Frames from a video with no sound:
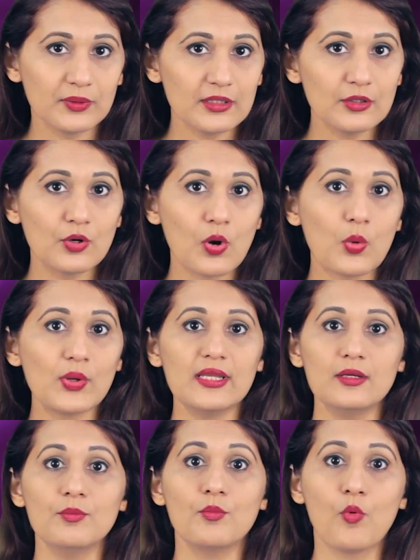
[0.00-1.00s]
want to go
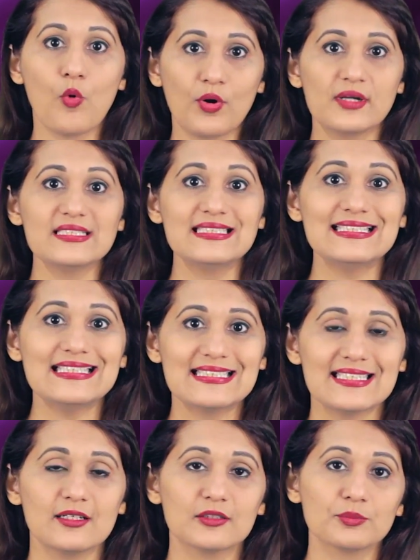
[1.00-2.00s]
in more
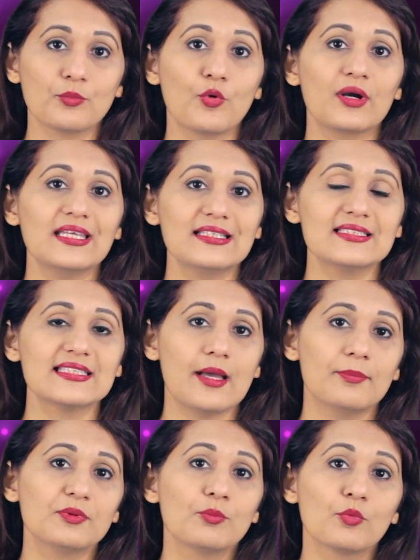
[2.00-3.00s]
detailed, more in
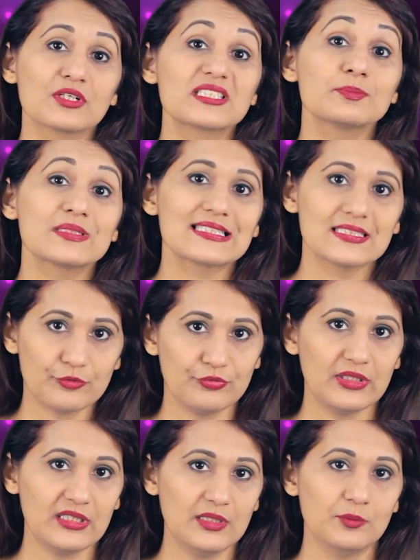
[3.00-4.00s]
depth, more
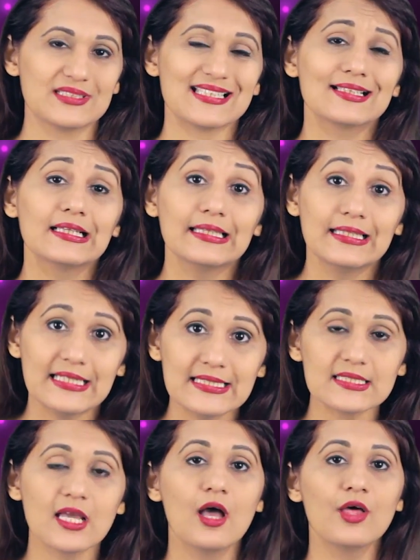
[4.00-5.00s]
specific keywords, at
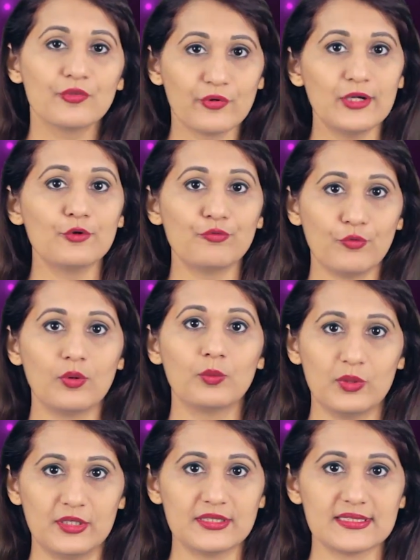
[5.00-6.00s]
least three to four
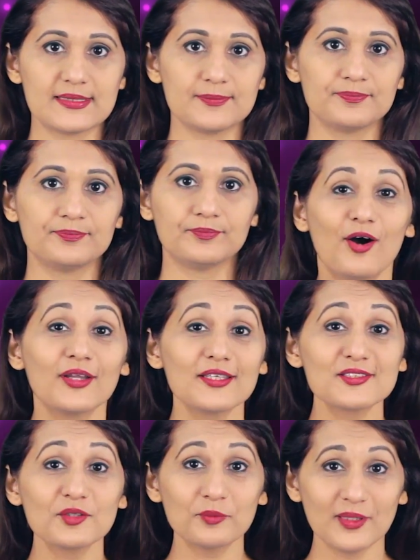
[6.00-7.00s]
words. Okay,
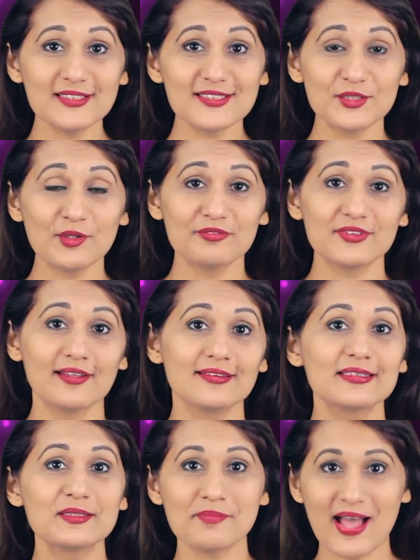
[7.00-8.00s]
so once you have done
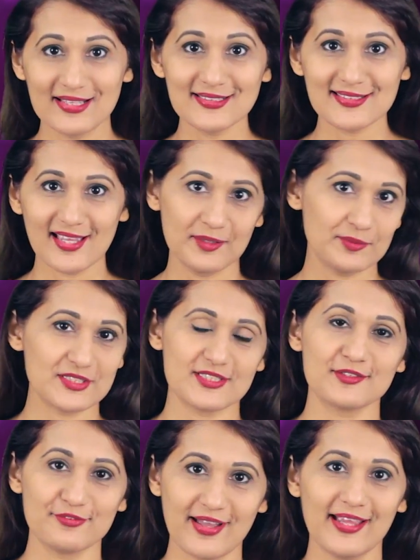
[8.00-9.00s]
the demand side, which
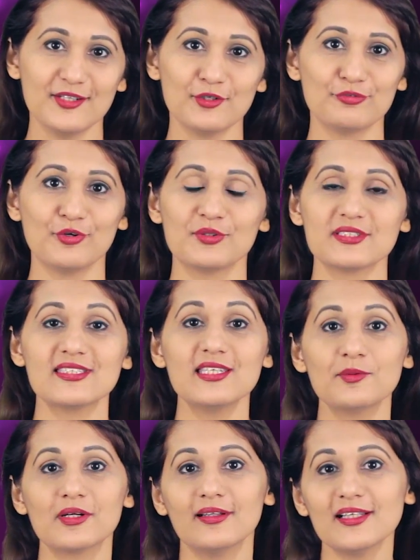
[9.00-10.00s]
is to find your focus
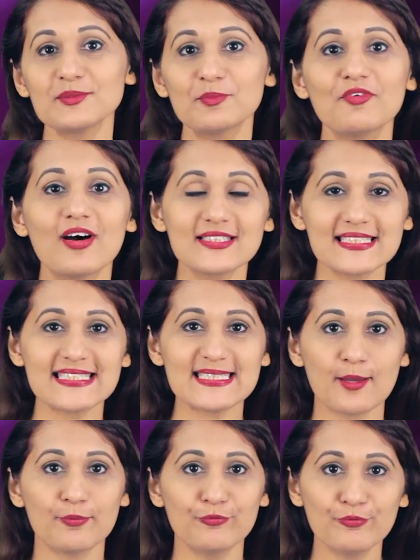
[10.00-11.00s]
keyword, let's move on to
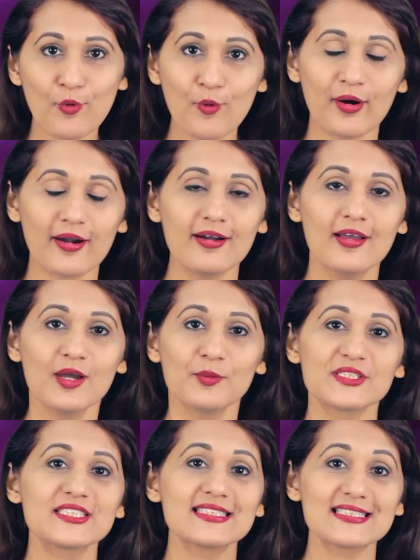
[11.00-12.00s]
step four,
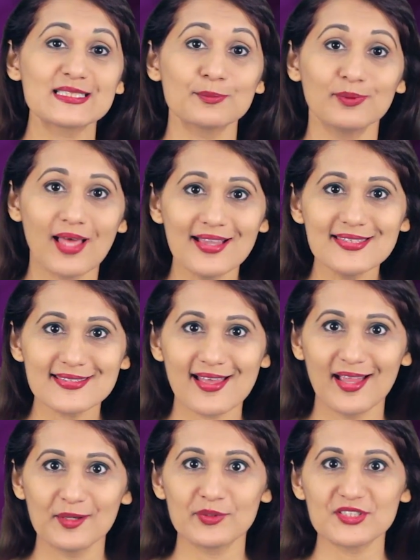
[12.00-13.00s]
which is the supply
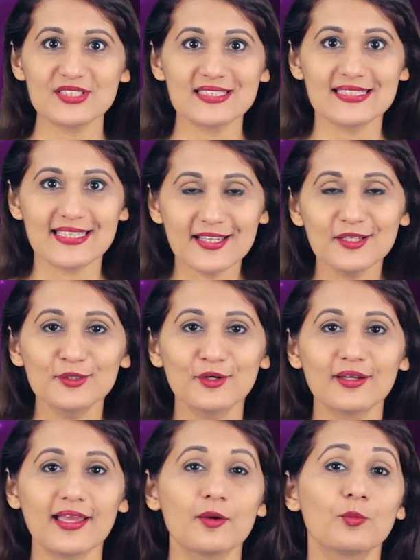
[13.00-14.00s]
side, which is to take a
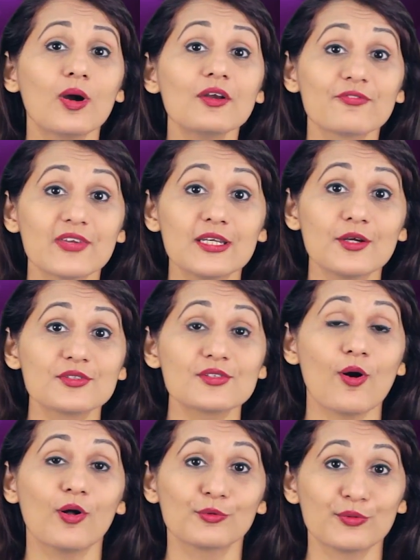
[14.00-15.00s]
look at what videos
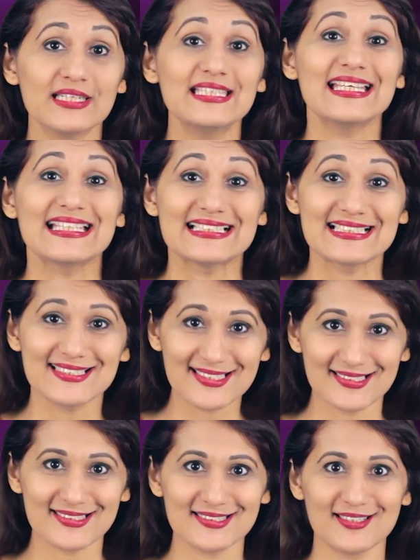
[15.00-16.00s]
already
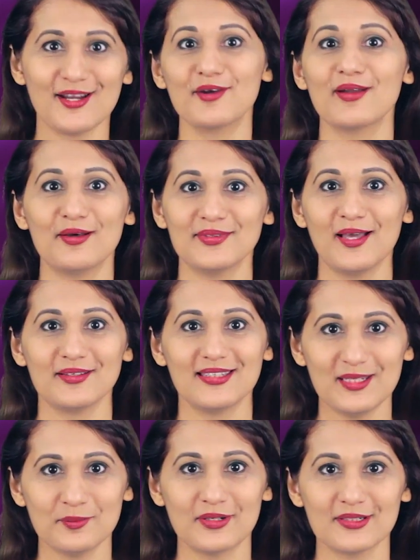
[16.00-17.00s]
exist around that
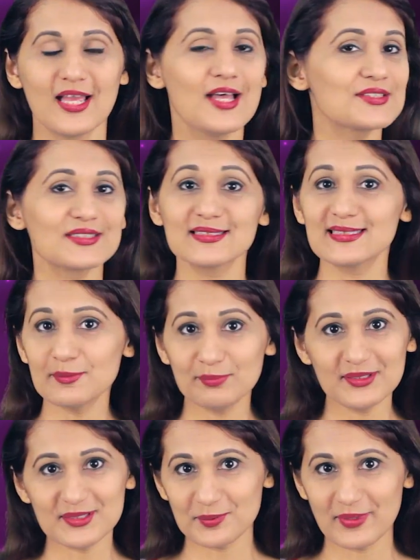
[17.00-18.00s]
keyword. So the
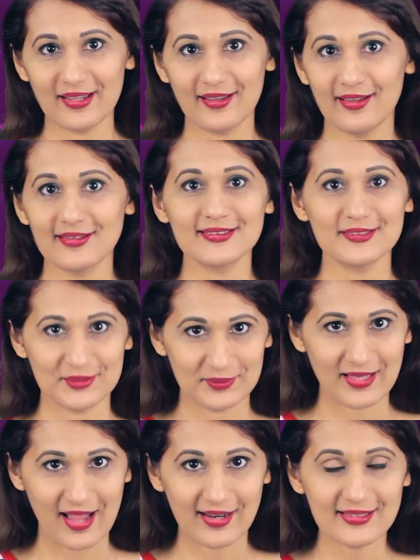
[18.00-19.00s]
simplest way to
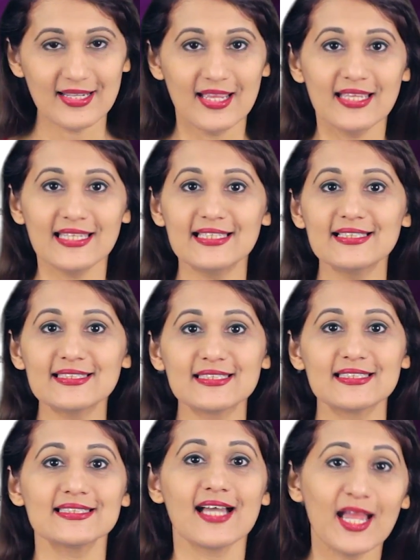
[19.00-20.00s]
do that is
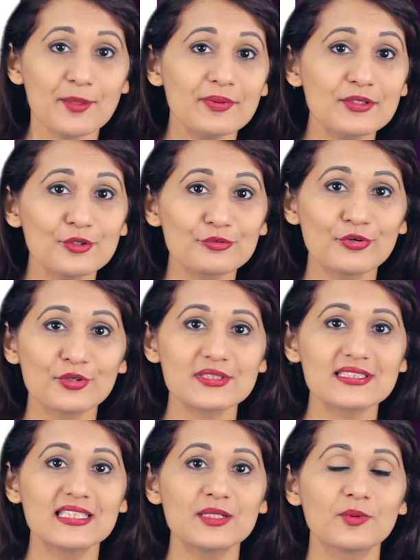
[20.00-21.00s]
to type in your
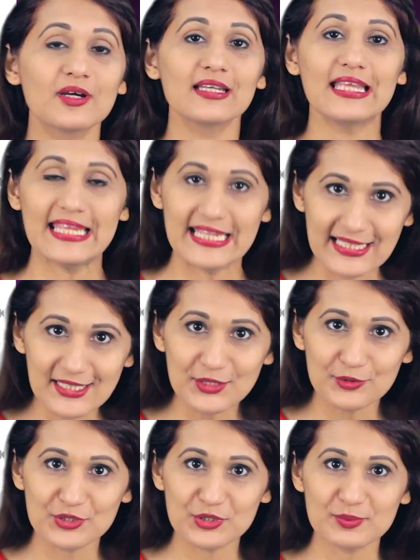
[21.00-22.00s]
focus keyword in
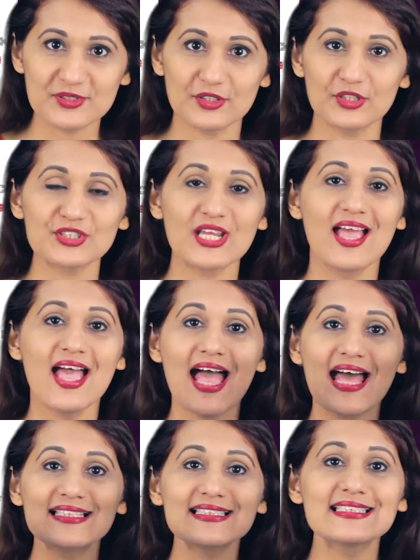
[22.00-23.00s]
YouTube search
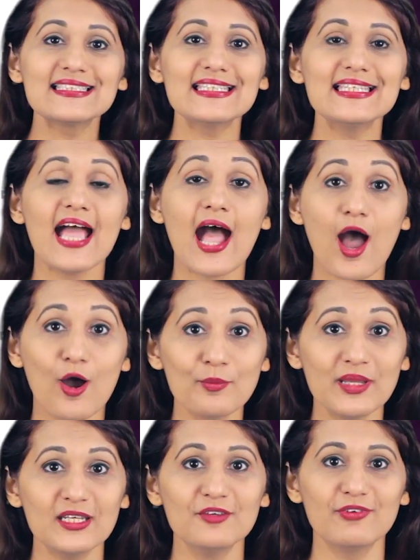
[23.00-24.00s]
and see how
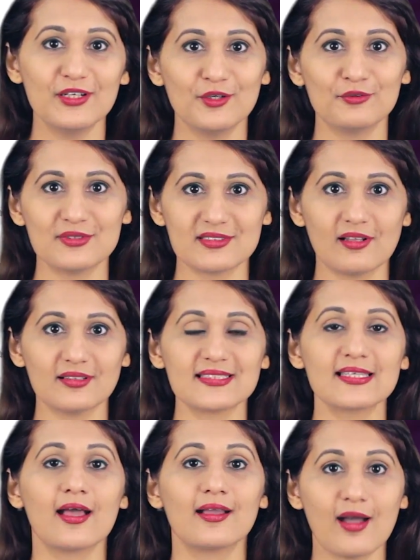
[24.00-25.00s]
many video
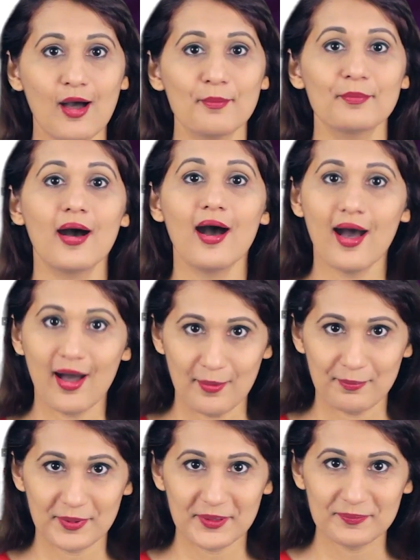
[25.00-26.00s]
results come
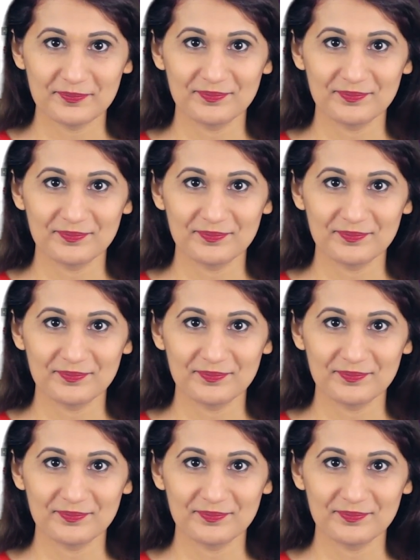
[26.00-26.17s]
up.